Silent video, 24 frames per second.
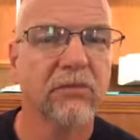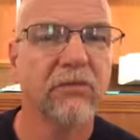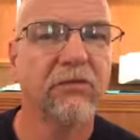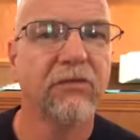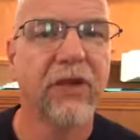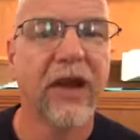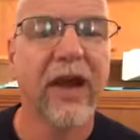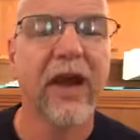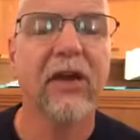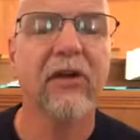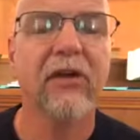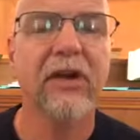
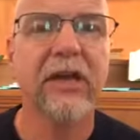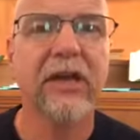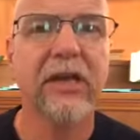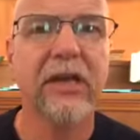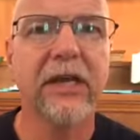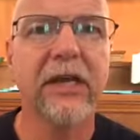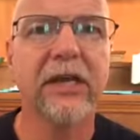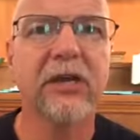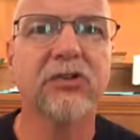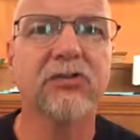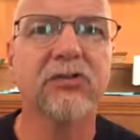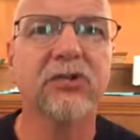Very
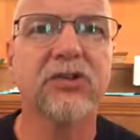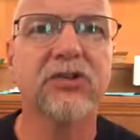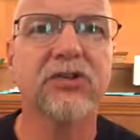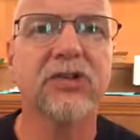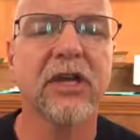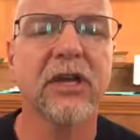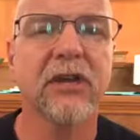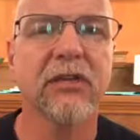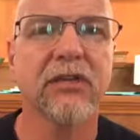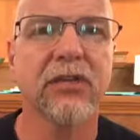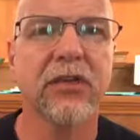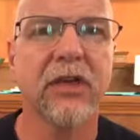
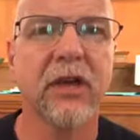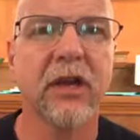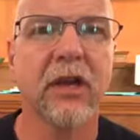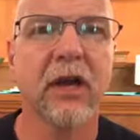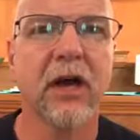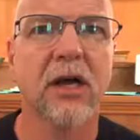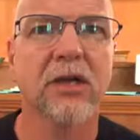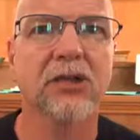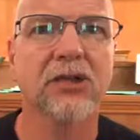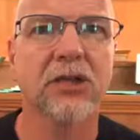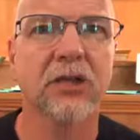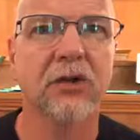interesting
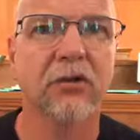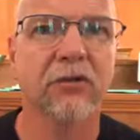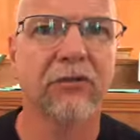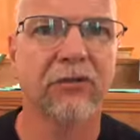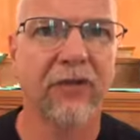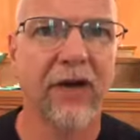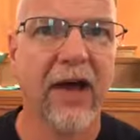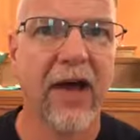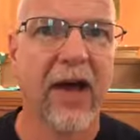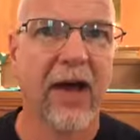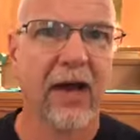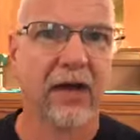theological
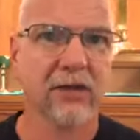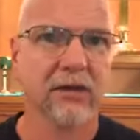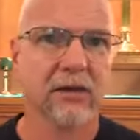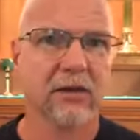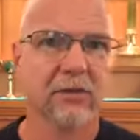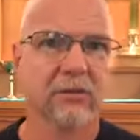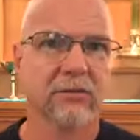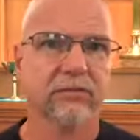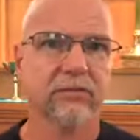fact.